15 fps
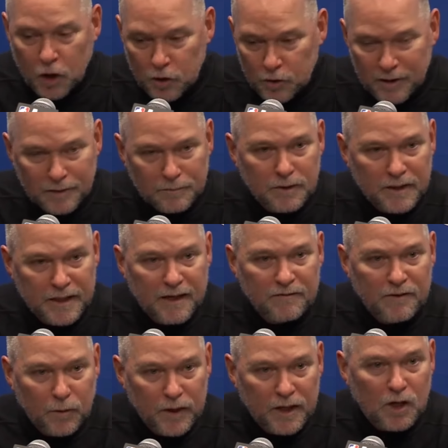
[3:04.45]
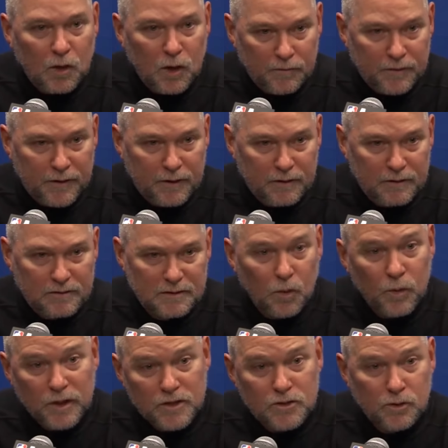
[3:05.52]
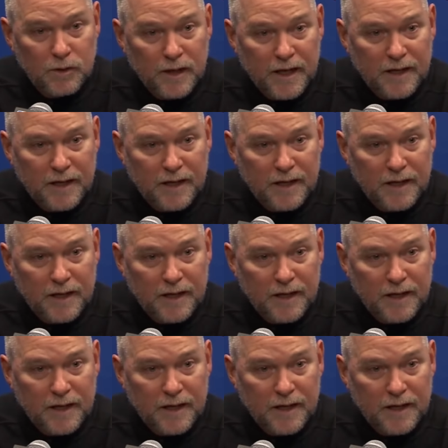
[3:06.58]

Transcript: are you going to believe that we can go up there and win two